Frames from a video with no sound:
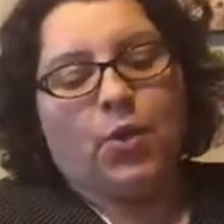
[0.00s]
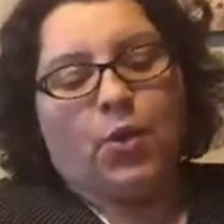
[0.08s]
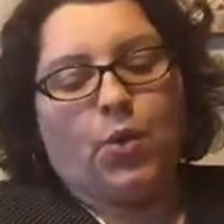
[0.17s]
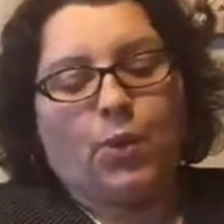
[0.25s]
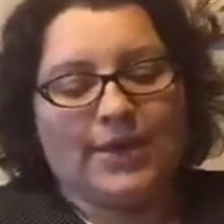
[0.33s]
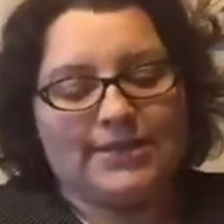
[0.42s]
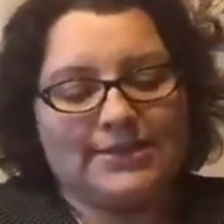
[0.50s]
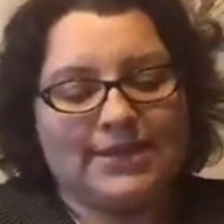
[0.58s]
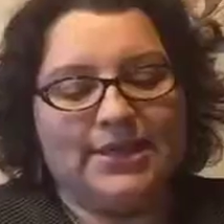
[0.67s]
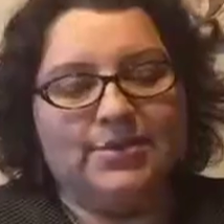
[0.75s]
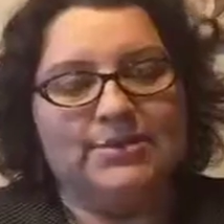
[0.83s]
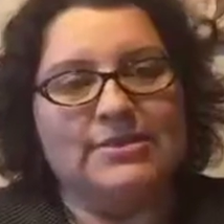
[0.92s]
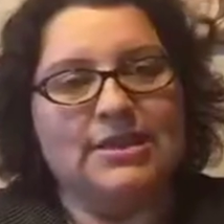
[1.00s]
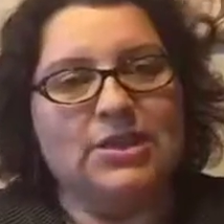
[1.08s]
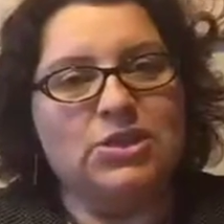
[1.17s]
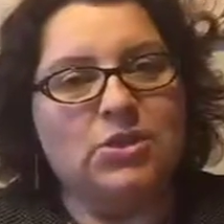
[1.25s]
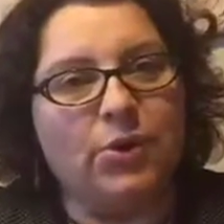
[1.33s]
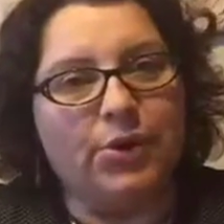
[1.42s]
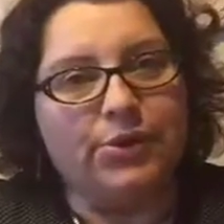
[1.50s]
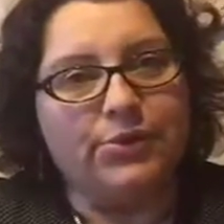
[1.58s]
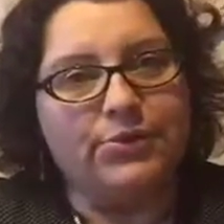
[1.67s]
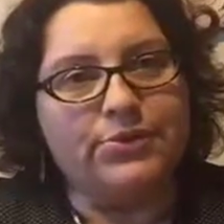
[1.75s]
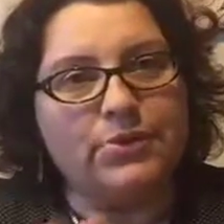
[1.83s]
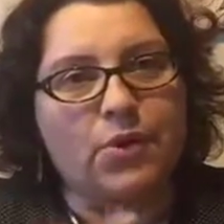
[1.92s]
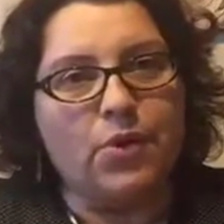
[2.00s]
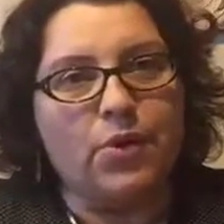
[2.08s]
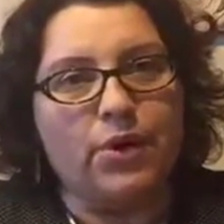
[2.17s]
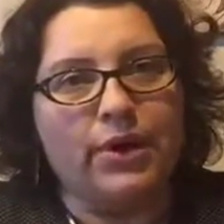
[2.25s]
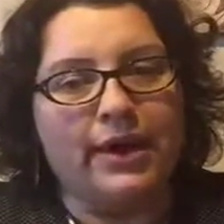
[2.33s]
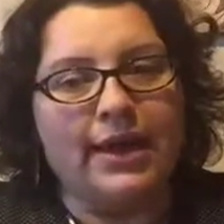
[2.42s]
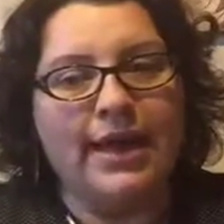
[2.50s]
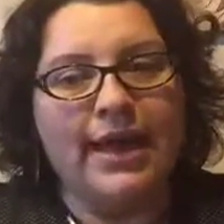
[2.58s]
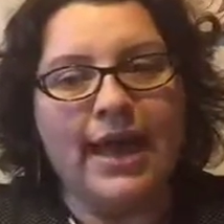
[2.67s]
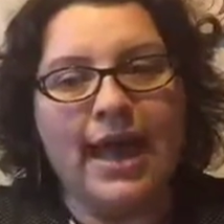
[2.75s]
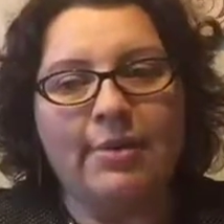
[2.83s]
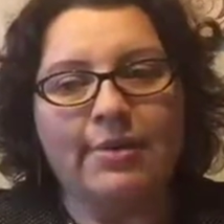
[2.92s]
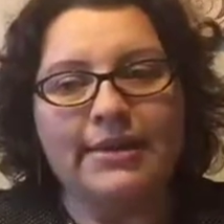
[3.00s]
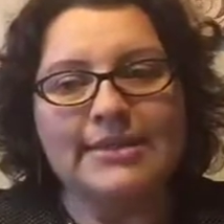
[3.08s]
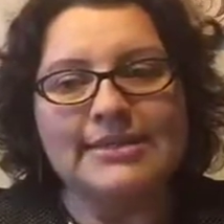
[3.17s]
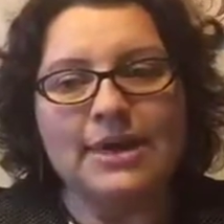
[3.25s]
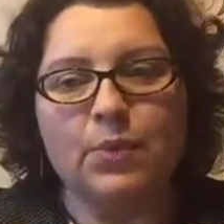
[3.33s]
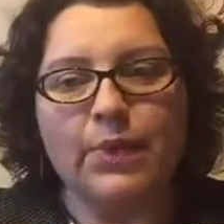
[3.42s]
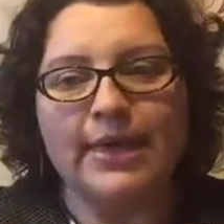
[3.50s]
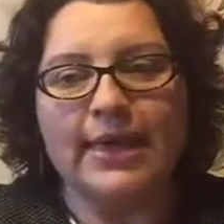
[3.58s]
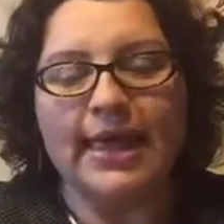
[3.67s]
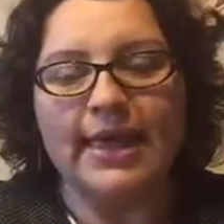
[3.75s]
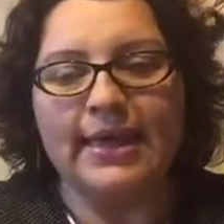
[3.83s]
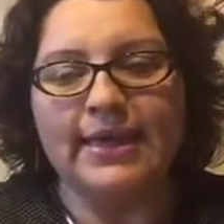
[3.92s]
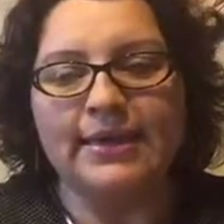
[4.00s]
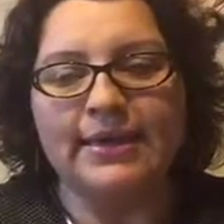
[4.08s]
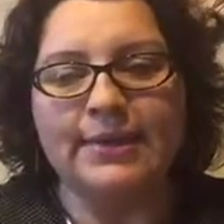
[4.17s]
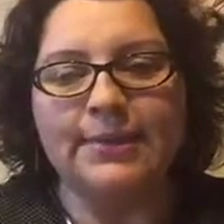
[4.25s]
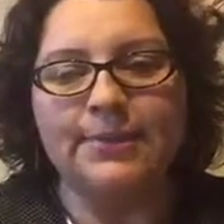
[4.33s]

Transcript: ways to use essential oils, or how it is that we can